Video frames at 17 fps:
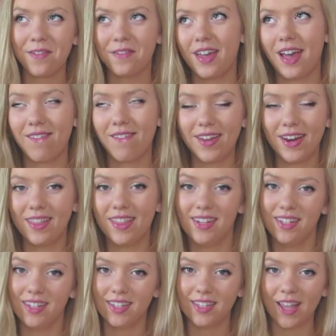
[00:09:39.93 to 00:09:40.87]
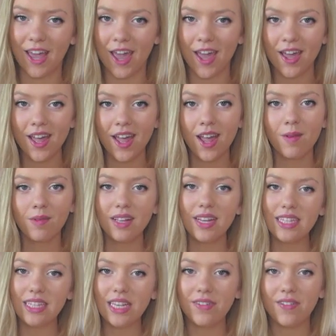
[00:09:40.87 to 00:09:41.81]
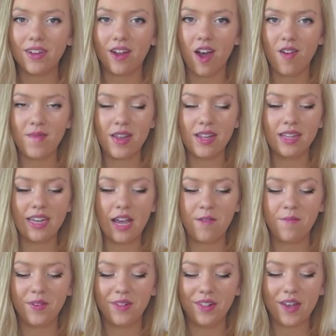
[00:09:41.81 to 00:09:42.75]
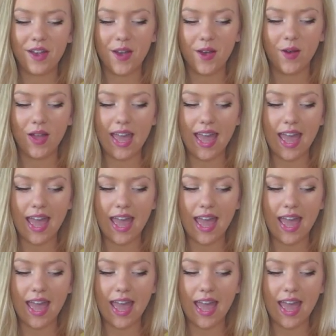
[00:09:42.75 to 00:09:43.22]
If you have anything to say, please leave a comment down below,